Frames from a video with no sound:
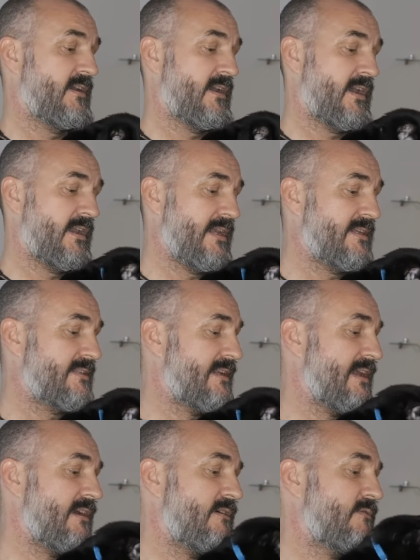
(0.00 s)
and he is
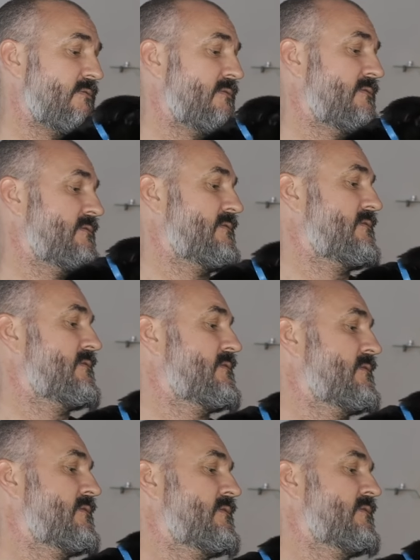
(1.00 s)
now
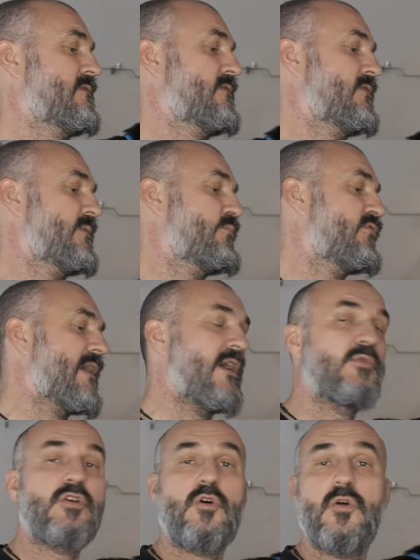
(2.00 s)
the
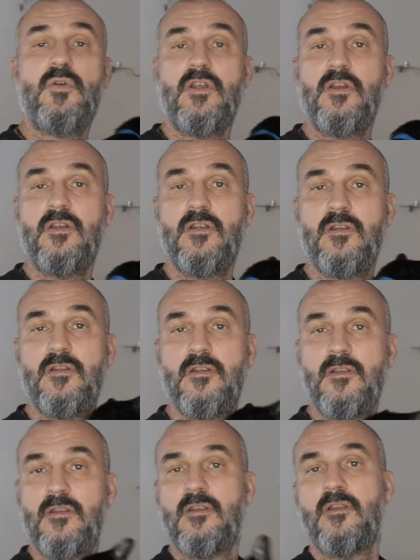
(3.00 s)
proud owner
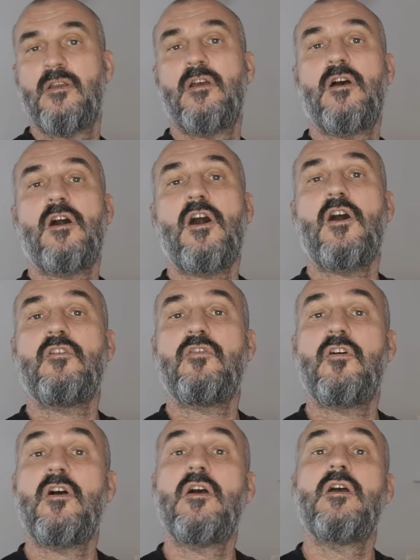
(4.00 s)
of
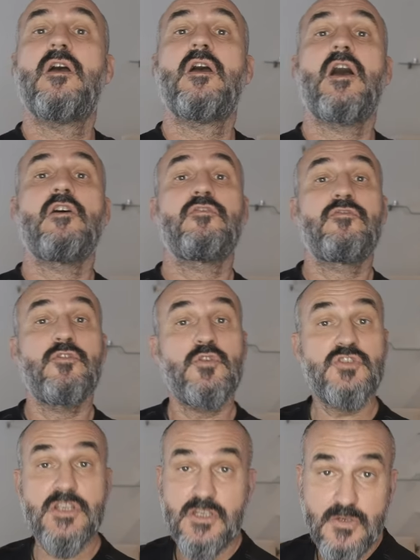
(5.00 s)
a
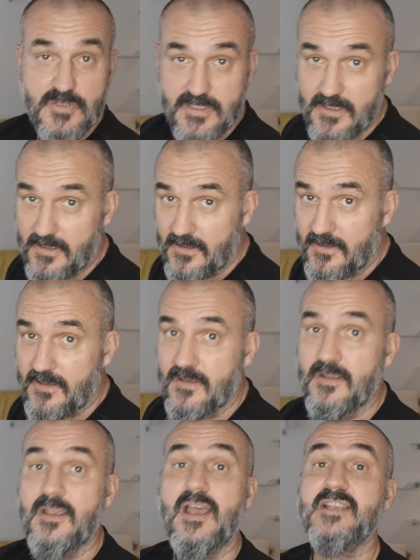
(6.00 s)
Fuji user
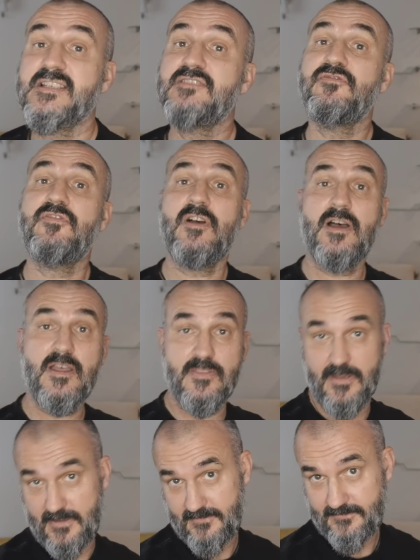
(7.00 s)
as his
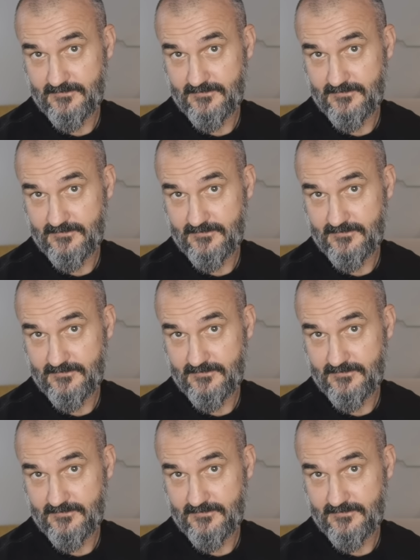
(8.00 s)
father.